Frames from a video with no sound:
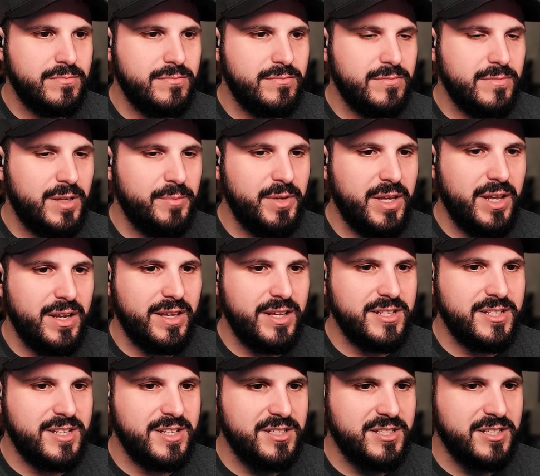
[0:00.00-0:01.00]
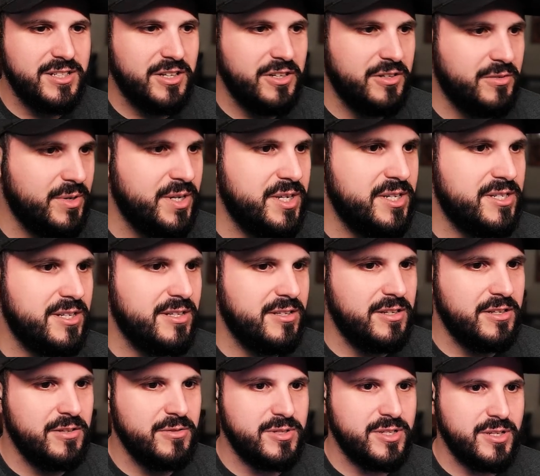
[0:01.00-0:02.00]
I mean, I guess this is a good reason to
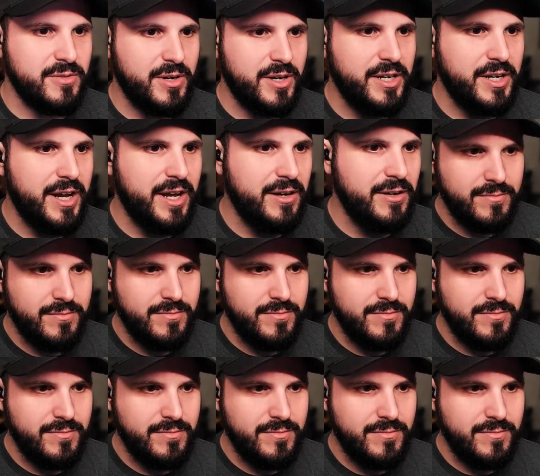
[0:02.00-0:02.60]
use it right now.